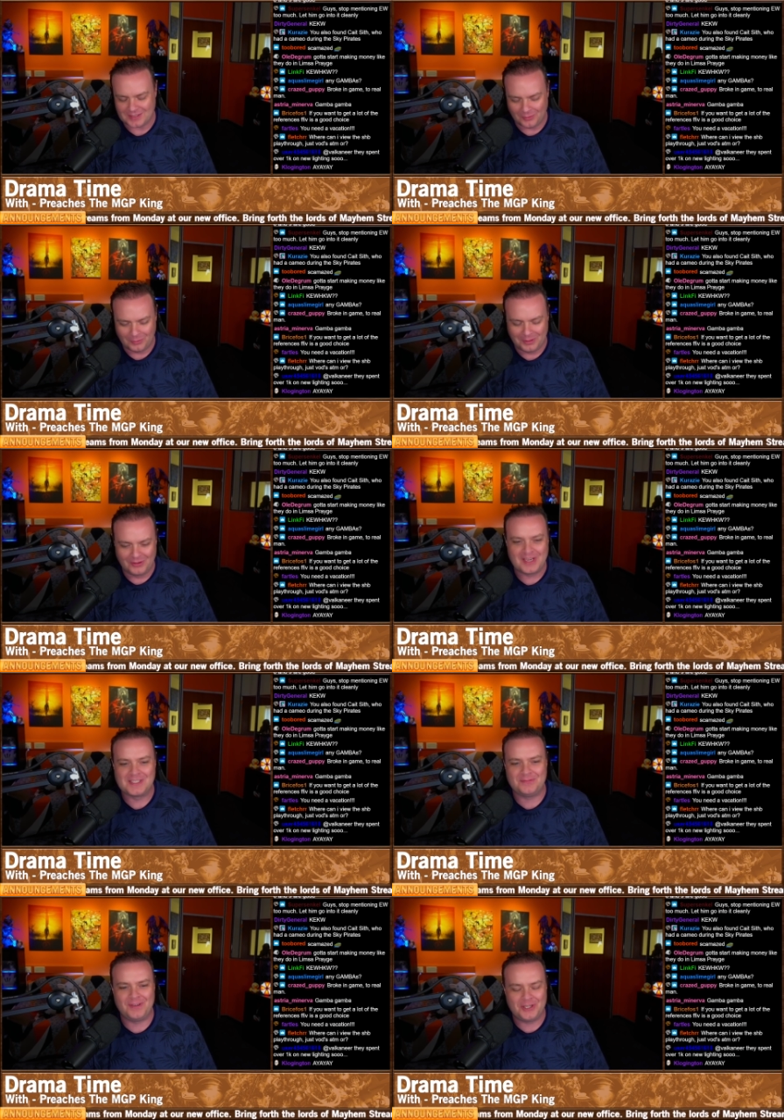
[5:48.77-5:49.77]
So we'll be looking
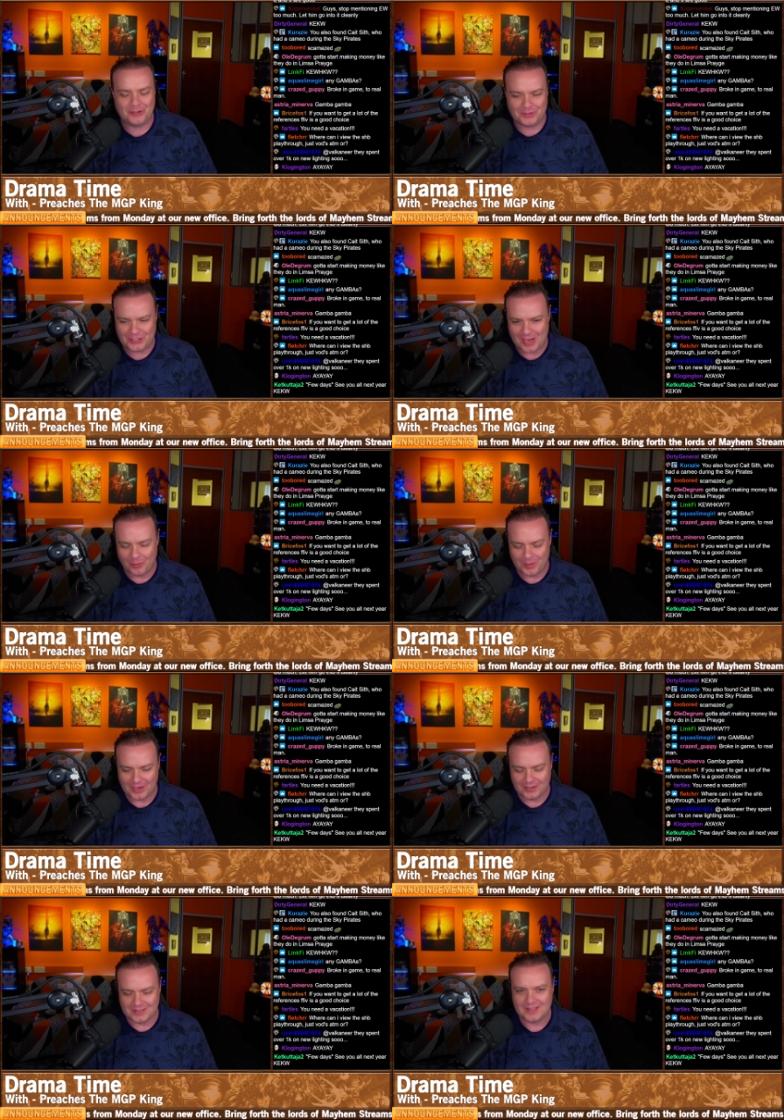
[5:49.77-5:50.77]
to finish up the
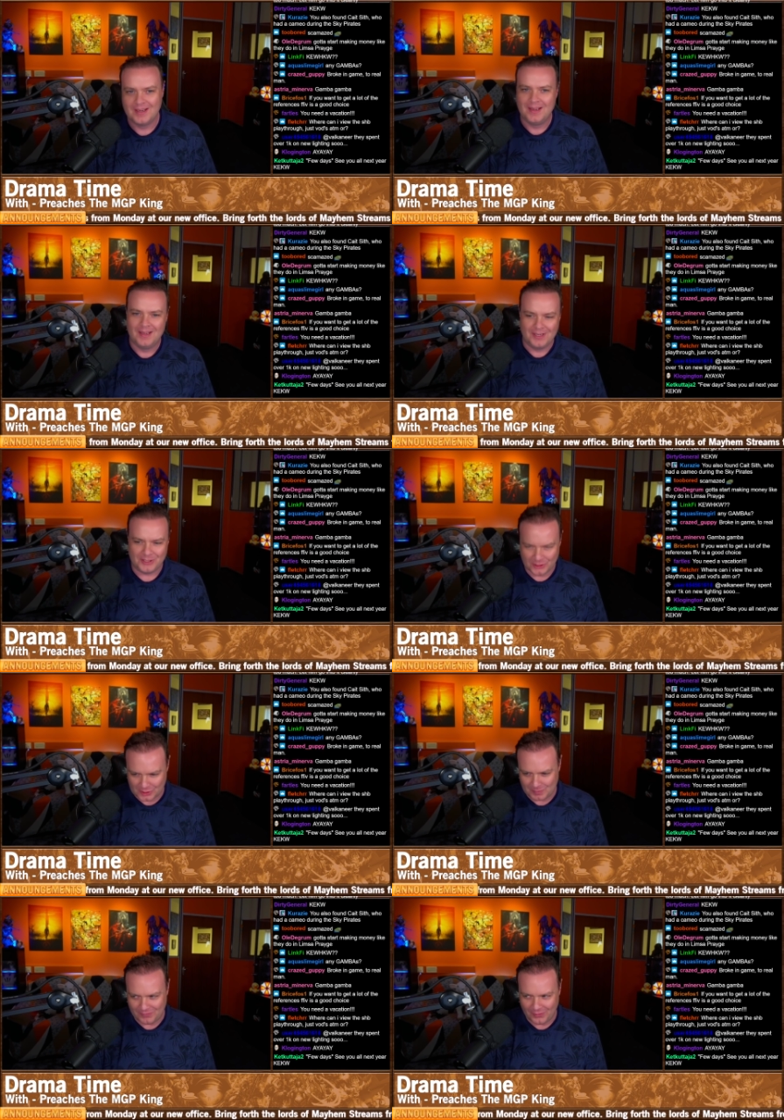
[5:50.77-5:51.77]
Shadowbringers
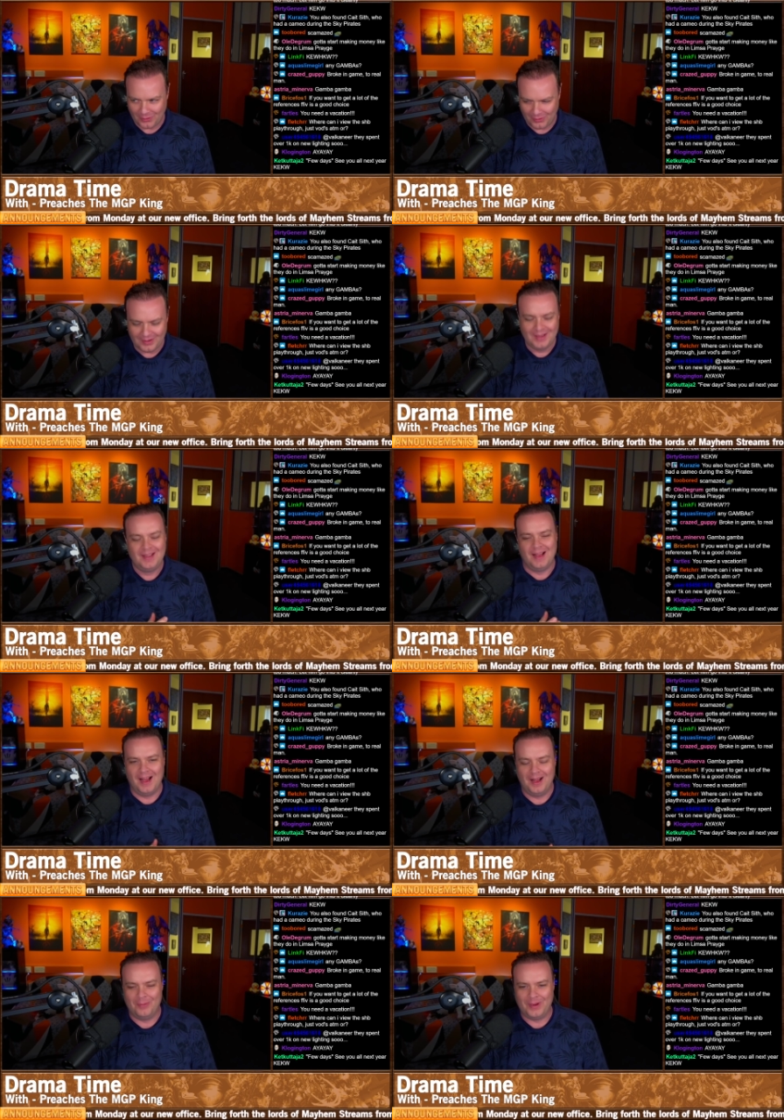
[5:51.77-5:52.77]
just before
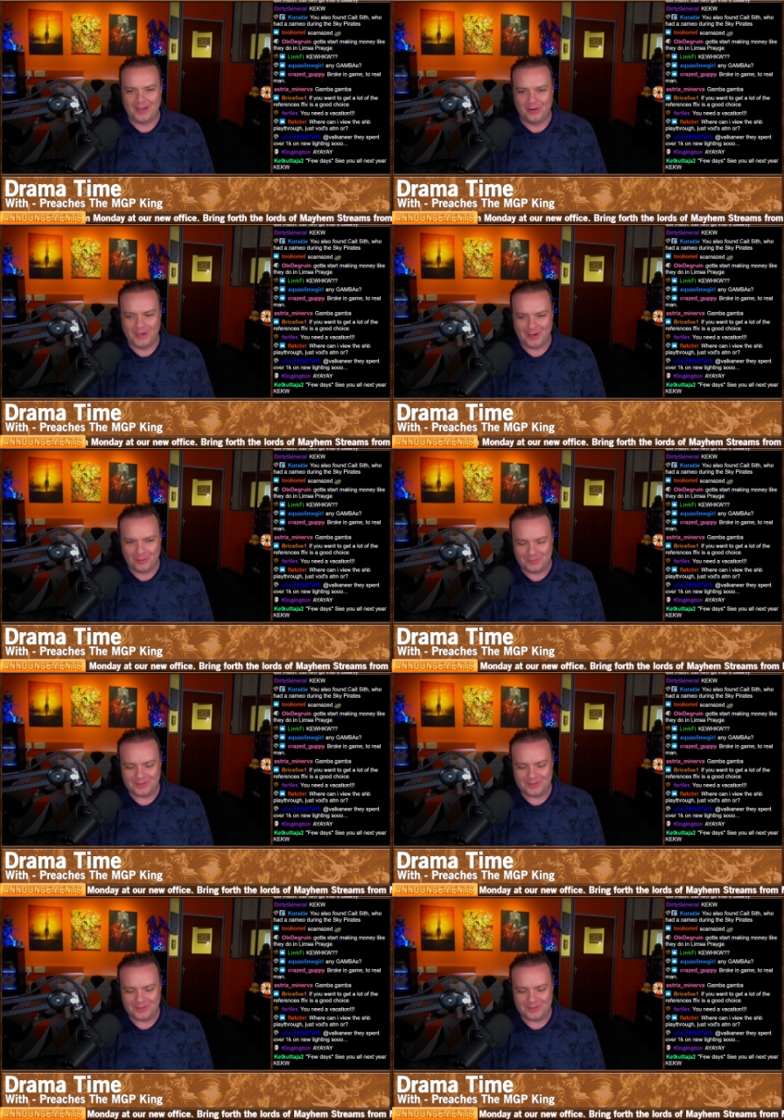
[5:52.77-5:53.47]
we're going